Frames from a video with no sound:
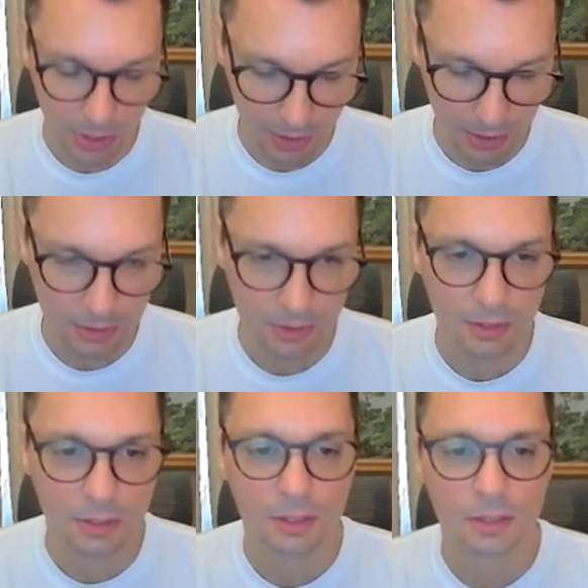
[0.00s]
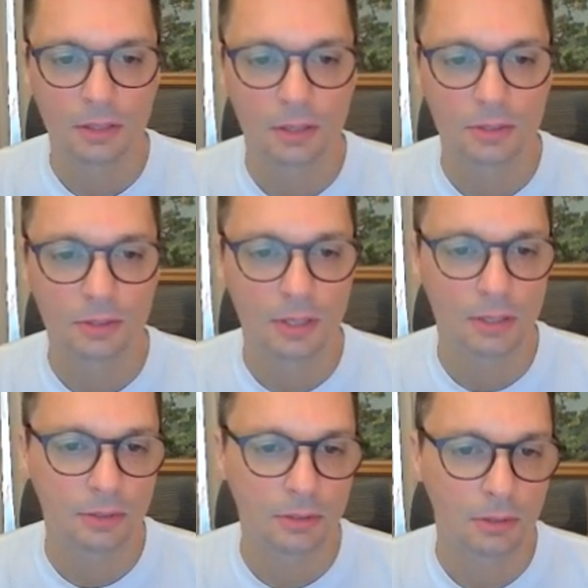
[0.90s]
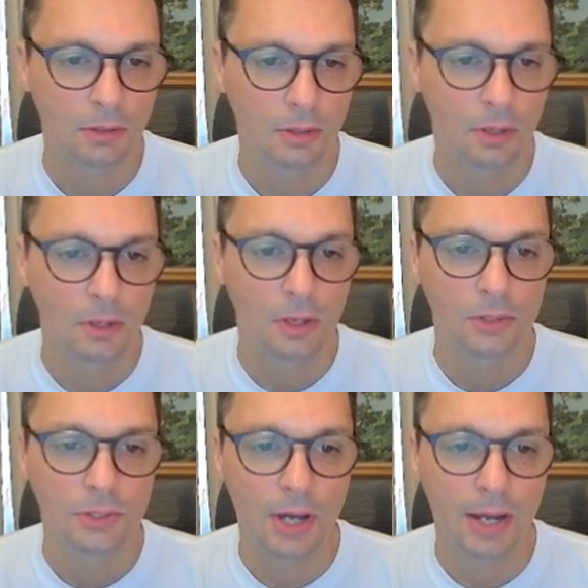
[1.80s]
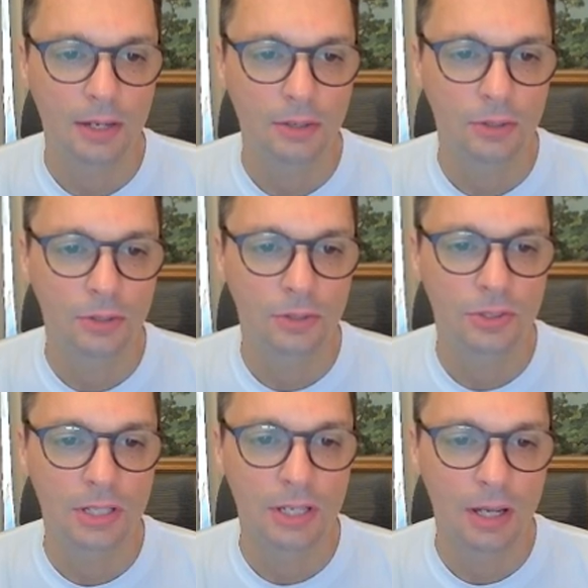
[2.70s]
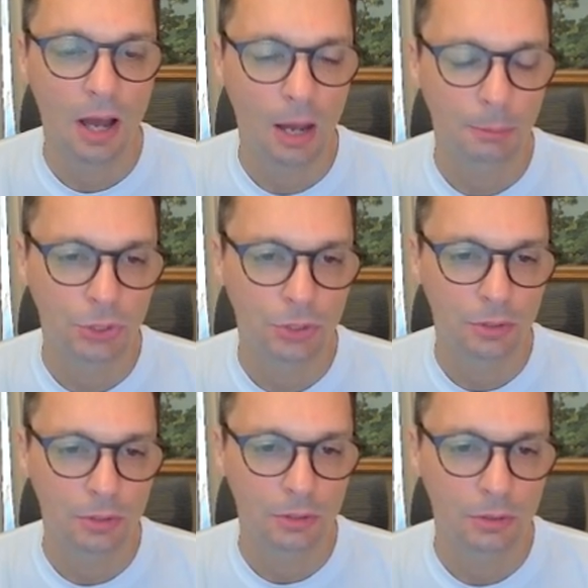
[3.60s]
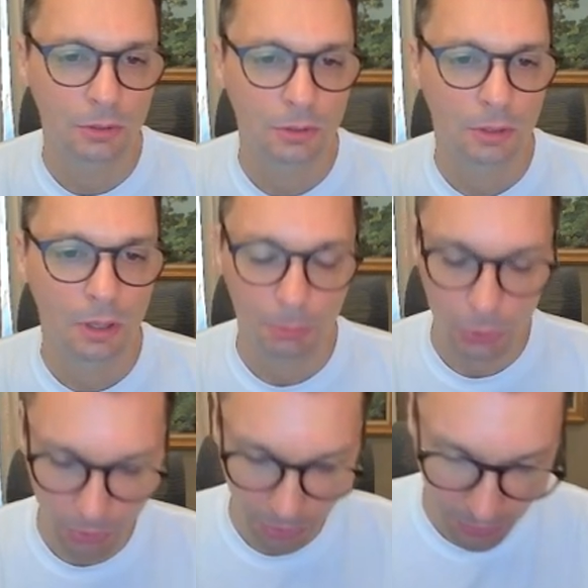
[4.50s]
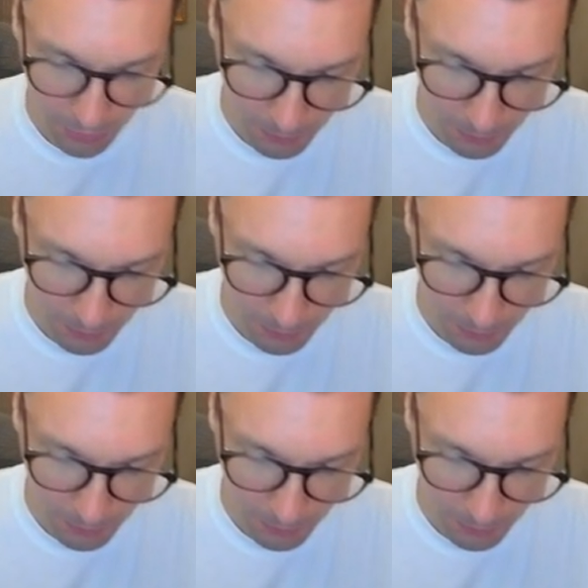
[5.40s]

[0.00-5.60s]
I think it's cis. Diner seating option, a booth.